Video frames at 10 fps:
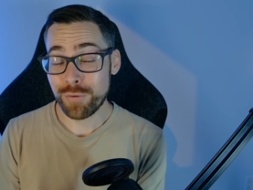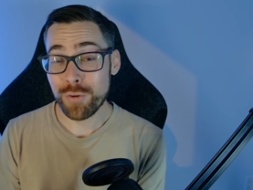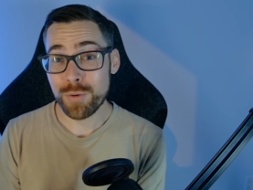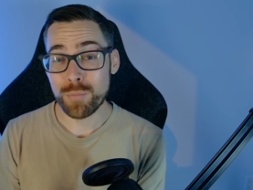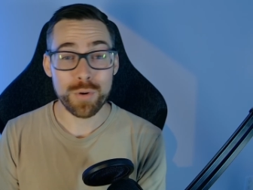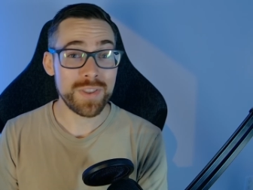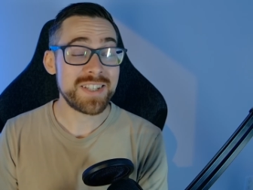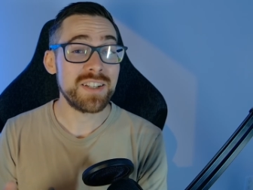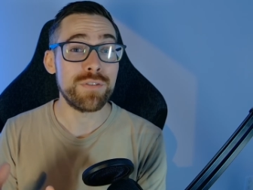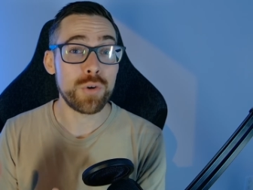Furthermore,
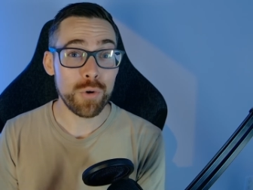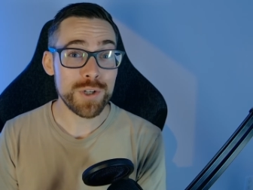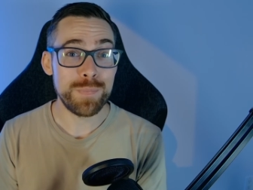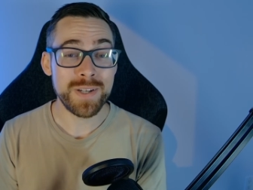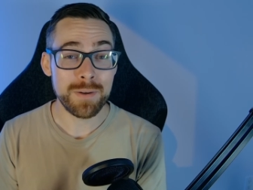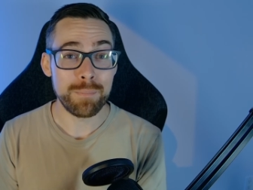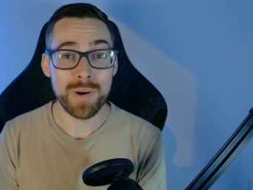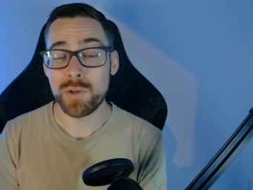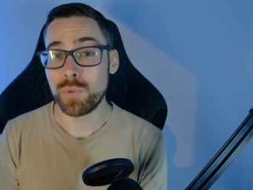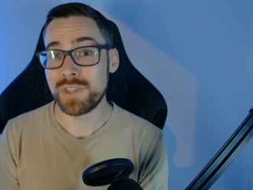this can of course be
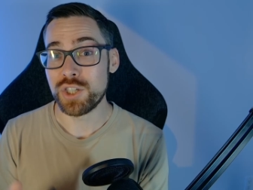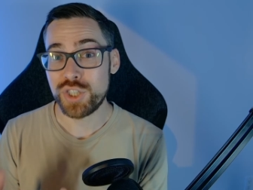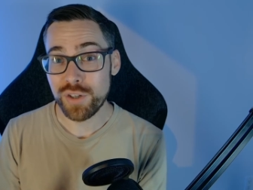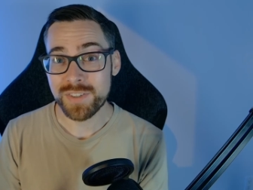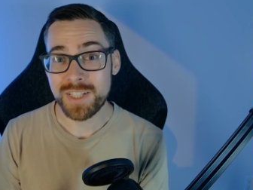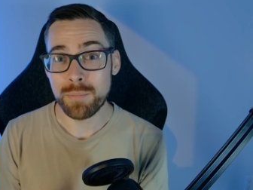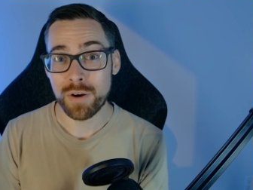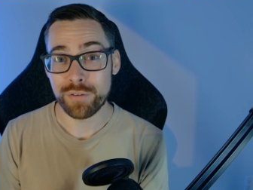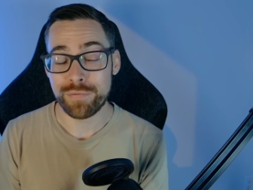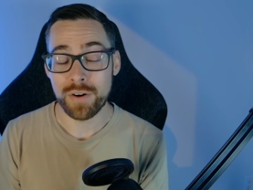combined with the Shift key
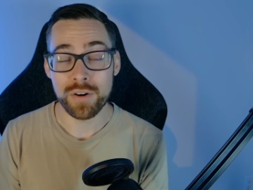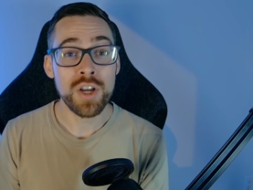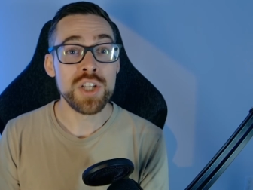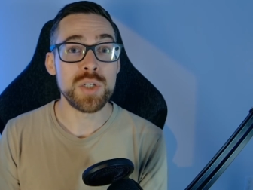modifier